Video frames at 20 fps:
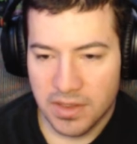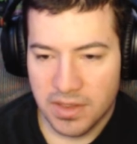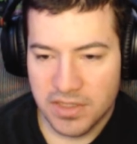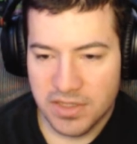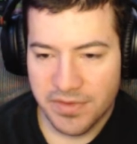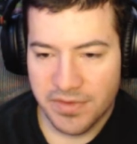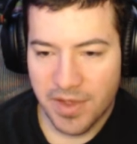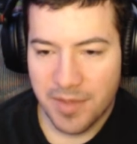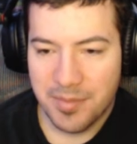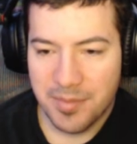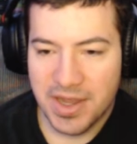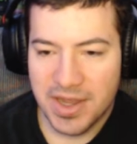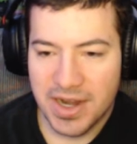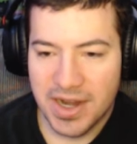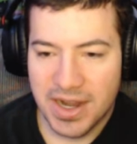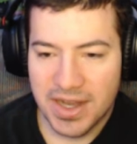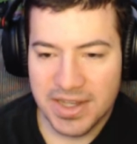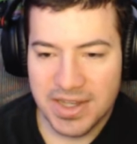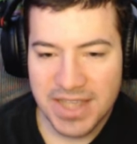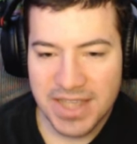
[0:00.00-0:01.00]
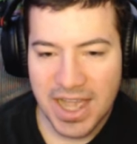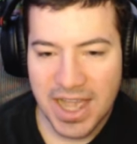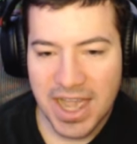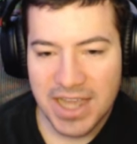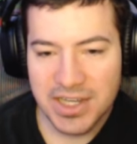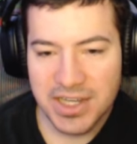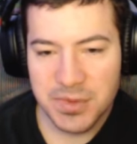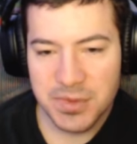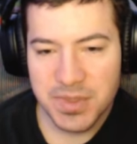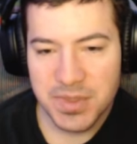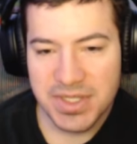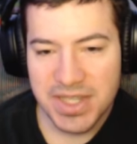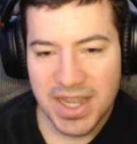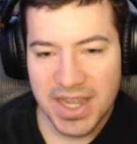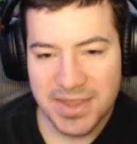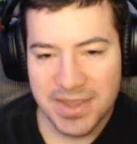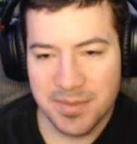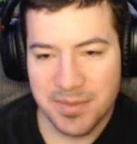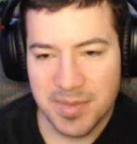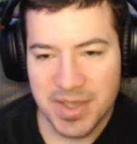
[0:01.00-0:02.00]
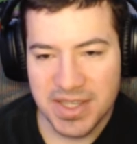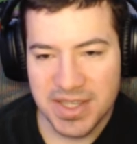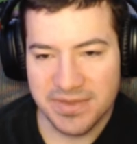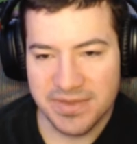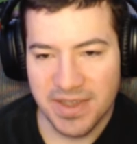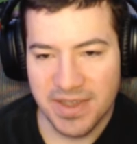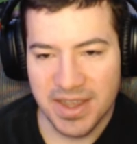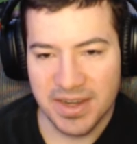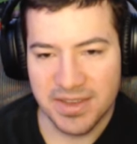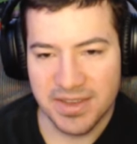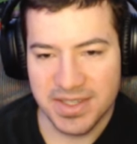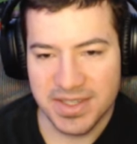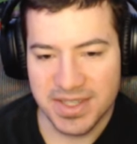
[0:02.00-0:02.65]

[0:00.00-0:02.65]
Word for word: Because if I'm being honest, I just was not the biggest fan of this